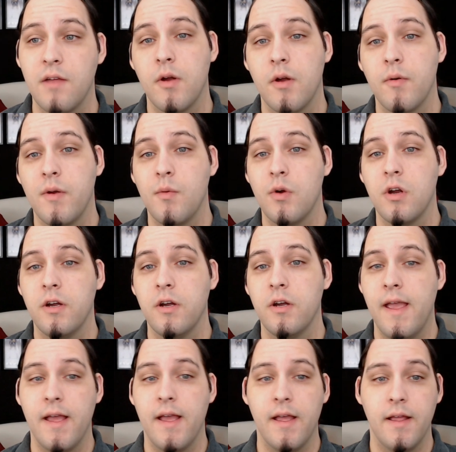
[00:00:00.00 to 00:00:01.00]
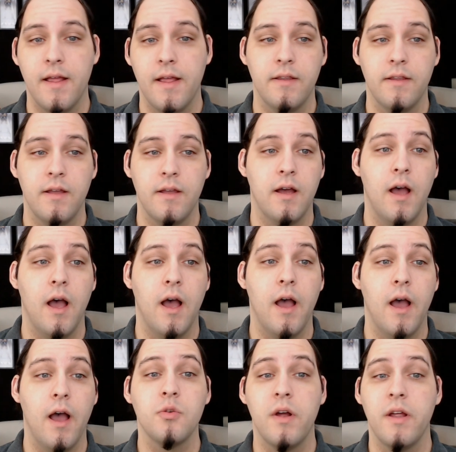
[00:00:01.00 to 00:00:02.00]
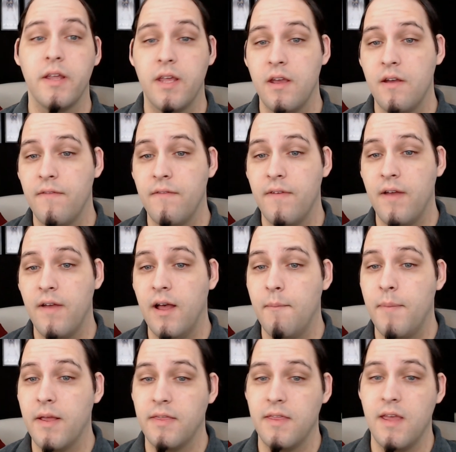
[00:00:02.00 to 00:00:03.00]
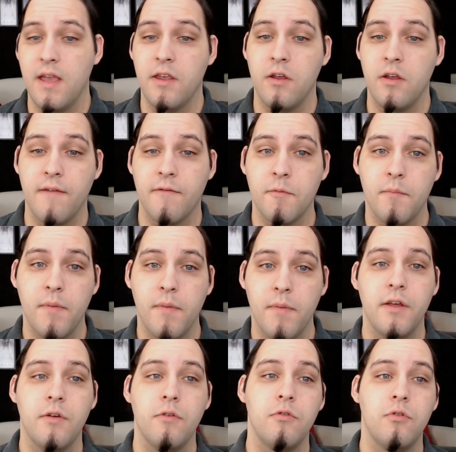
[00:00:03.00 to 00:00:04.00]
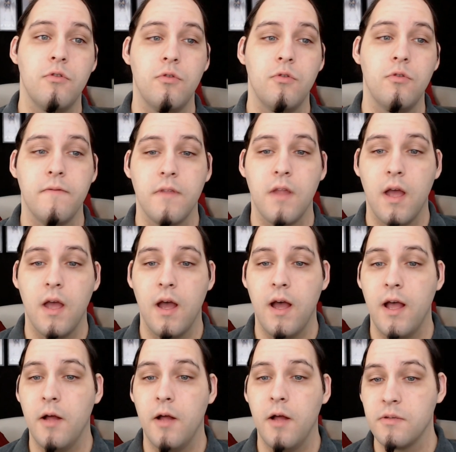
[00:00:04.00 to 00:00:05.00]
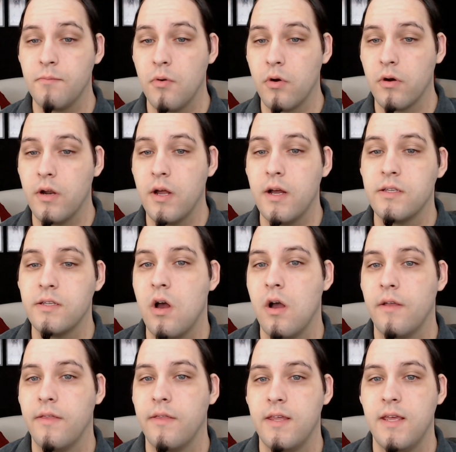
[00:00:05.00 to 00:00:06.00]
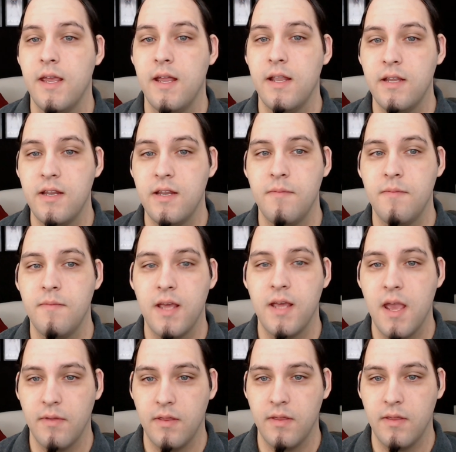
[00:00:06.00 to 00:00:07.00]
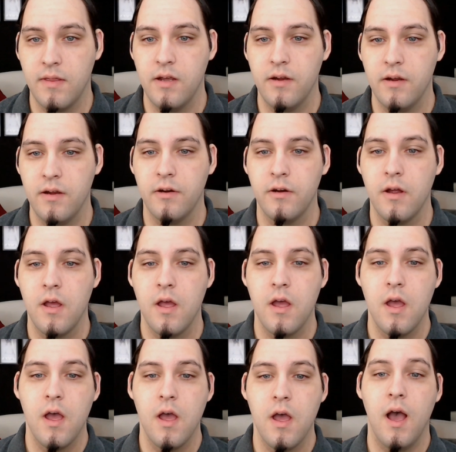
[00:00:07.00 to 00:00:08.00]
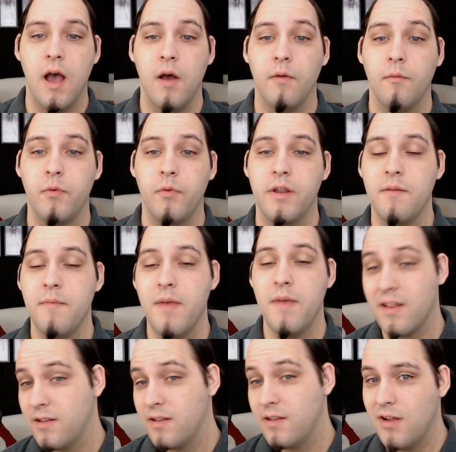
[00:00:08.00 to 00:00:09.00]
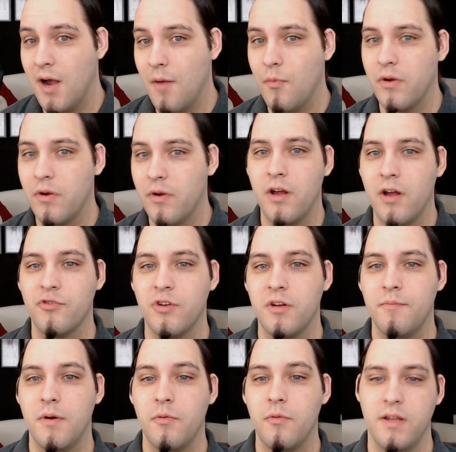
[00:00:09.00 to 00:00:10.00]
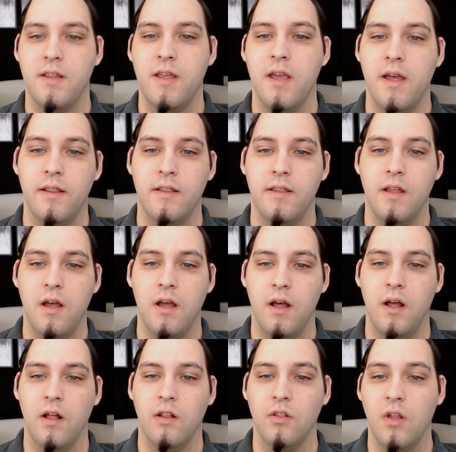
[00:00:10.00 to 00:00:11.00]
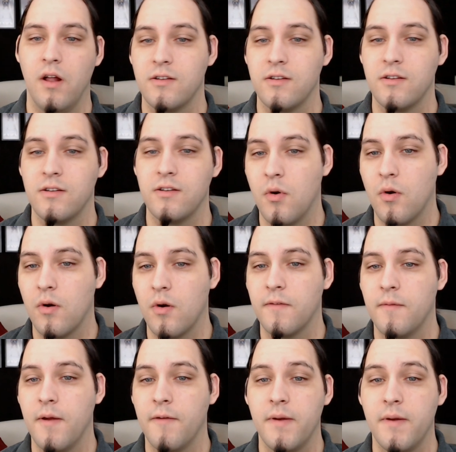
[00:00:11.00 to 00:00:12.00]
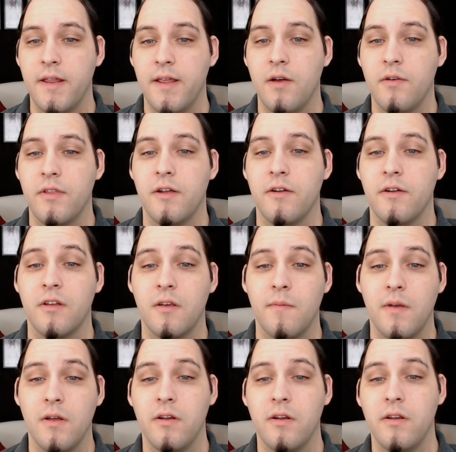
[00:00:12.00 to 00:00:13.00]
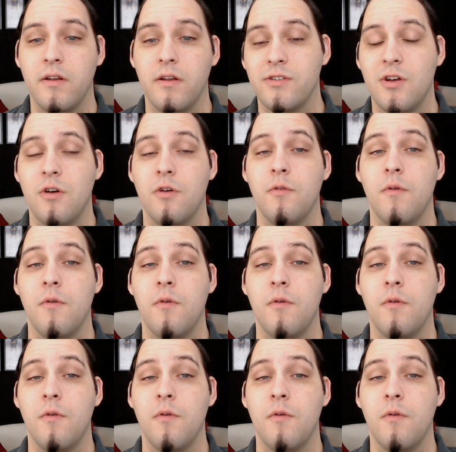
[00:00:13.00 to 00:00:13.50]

we were, and I also want to give a big thank you to everybody who helped support us on the IndieDB Game of the Year. We didn't make it into the top 100, but we did get a lot of support from everybody out there in the community, so